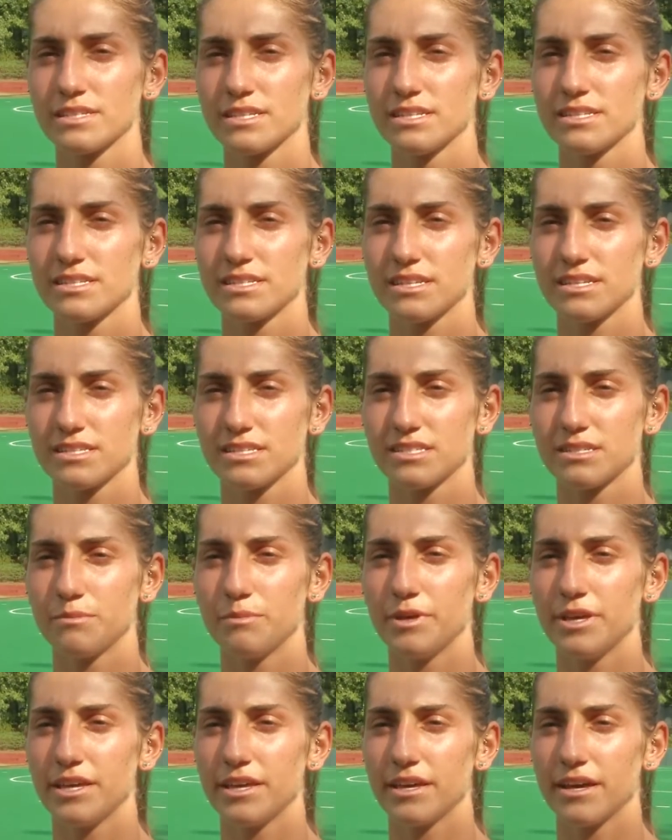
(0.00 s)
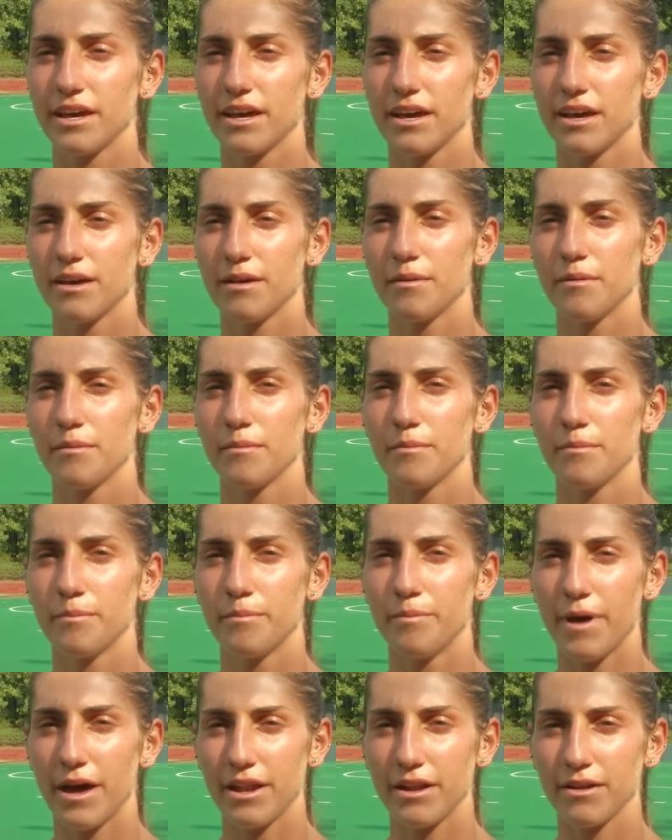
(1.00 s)
season is to be
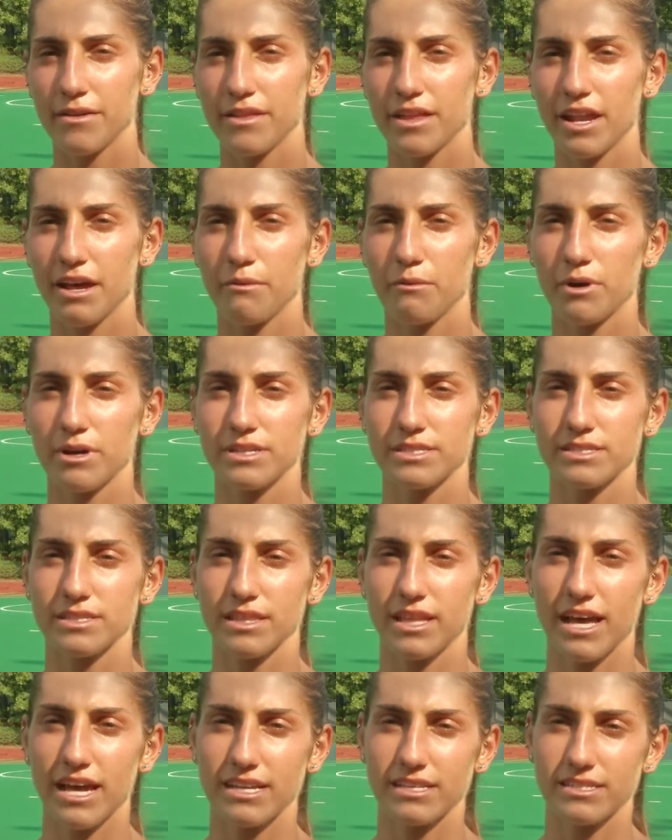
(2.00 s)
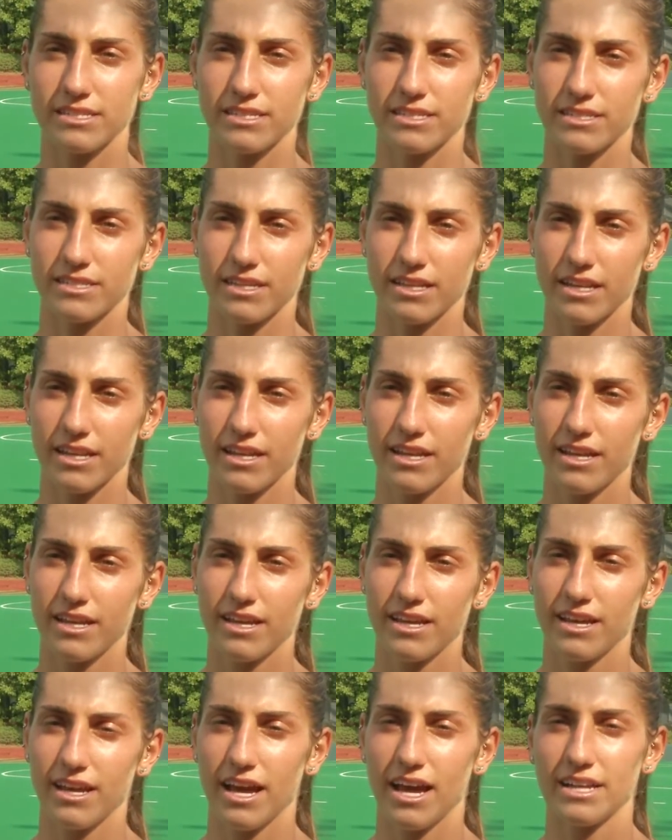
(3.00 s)
better than I was last season
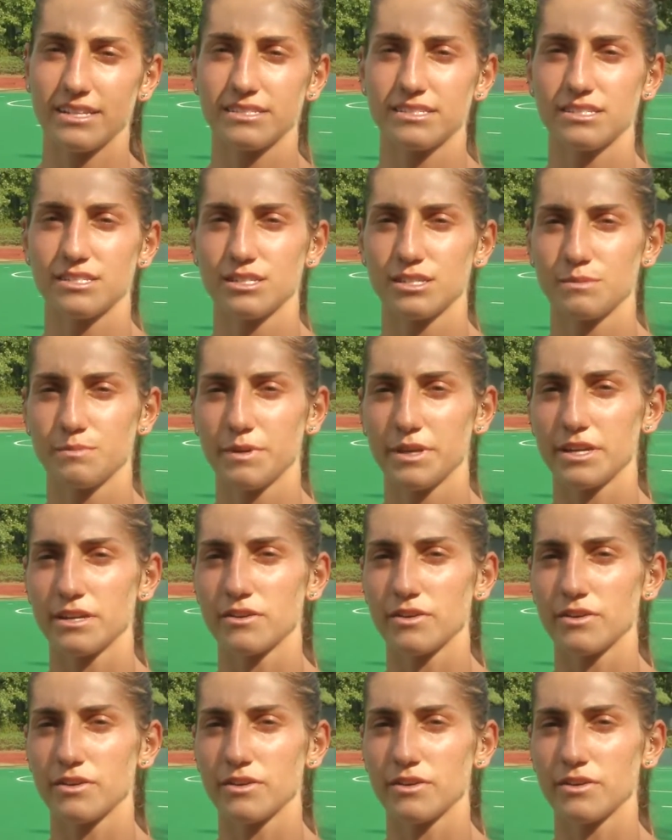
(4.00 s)
and to just be a